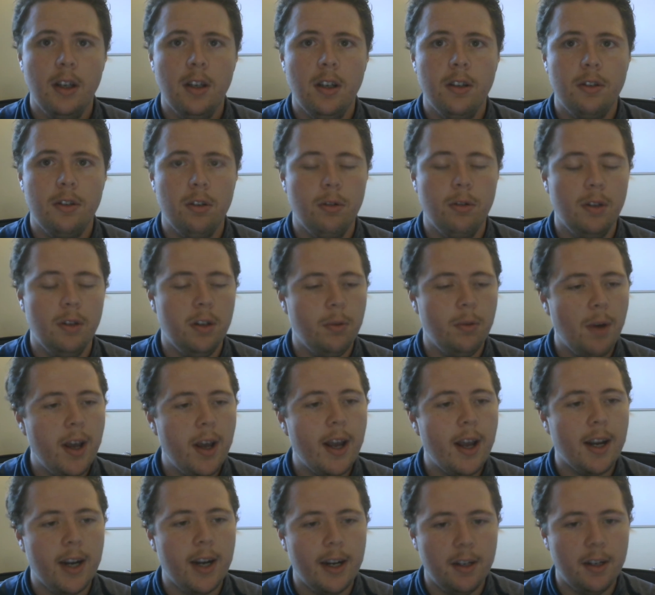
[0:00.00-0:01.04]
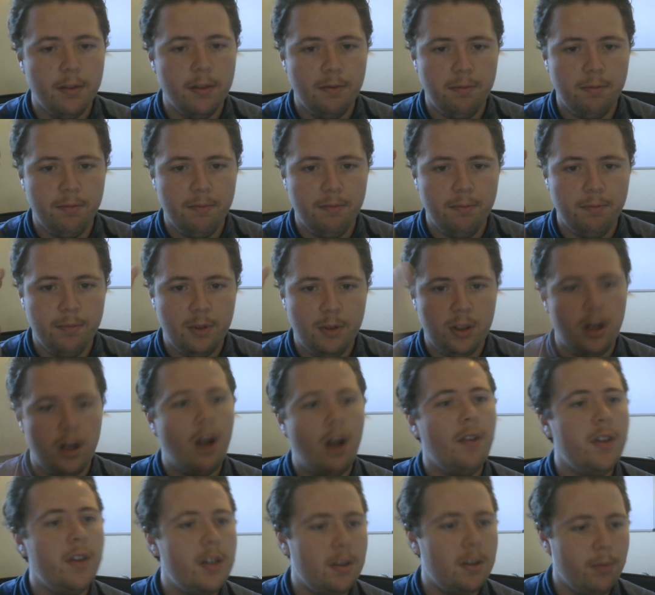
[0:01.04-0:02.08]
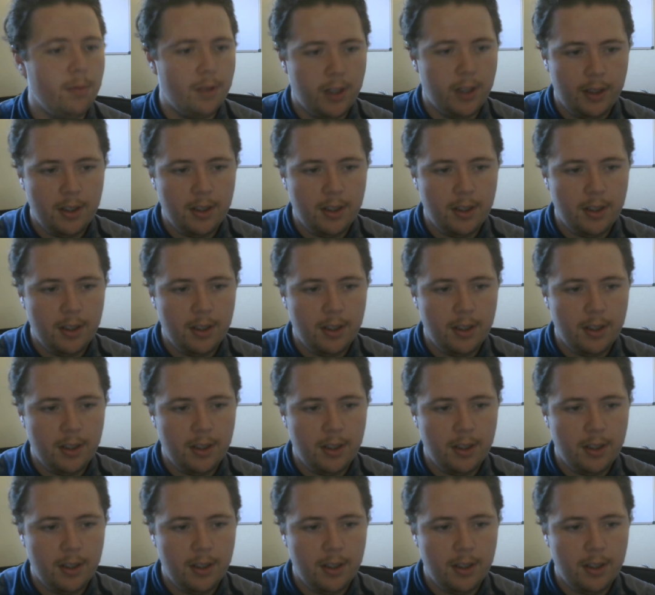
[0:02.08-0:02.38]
So in a way, I kind of saw this and was like,